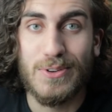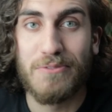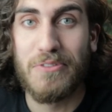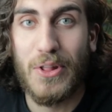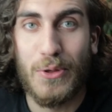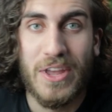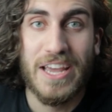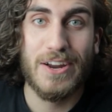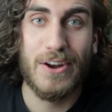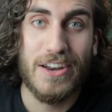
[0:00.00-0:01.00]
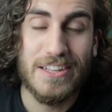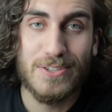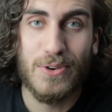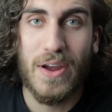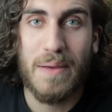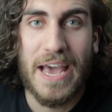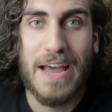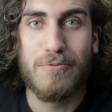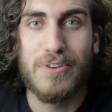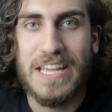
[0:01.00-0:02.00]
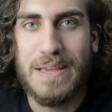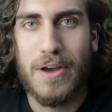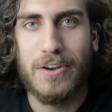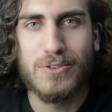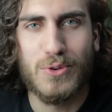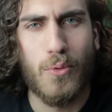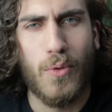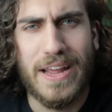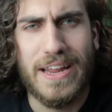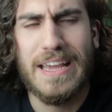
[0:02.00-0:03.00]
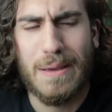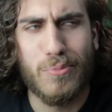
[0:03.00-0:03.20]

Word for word: you can follow it on Instagram at Redeem underscore 180.